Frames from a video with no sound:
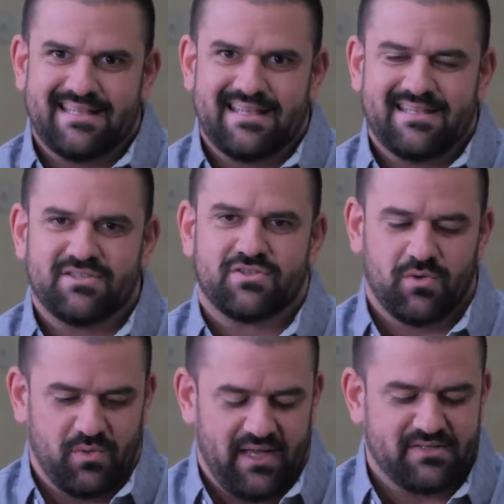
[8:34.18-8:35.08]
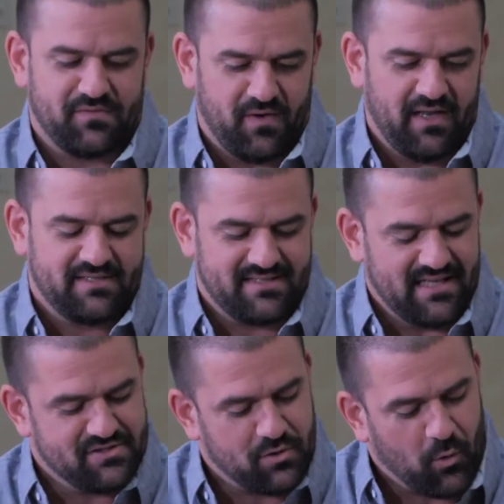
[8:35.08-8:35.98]
So
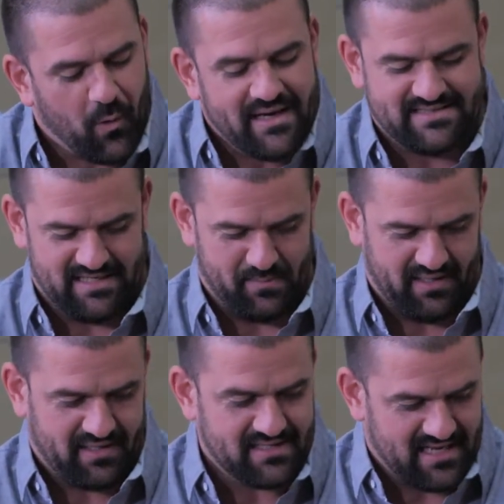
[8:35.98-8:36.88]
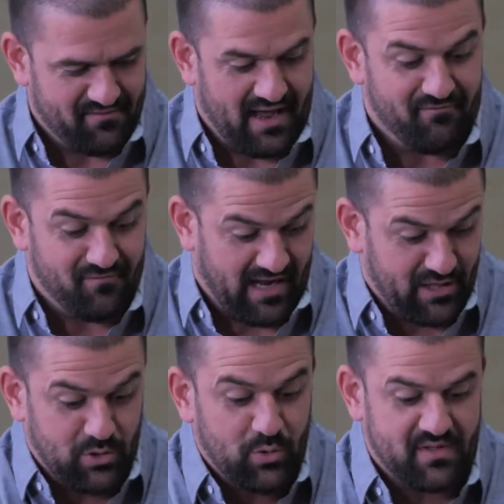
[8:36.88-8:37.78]
it's crazy to me because I
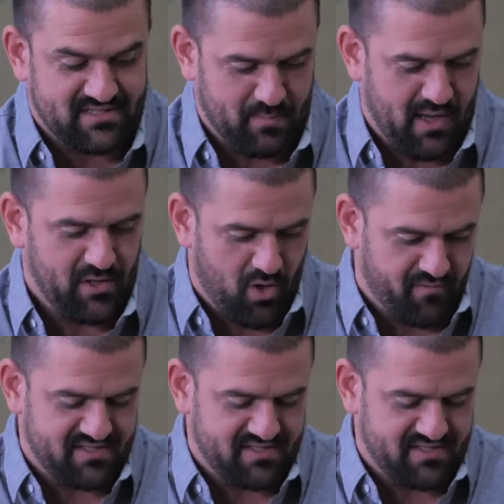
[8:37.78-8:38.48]
knew this about you obviously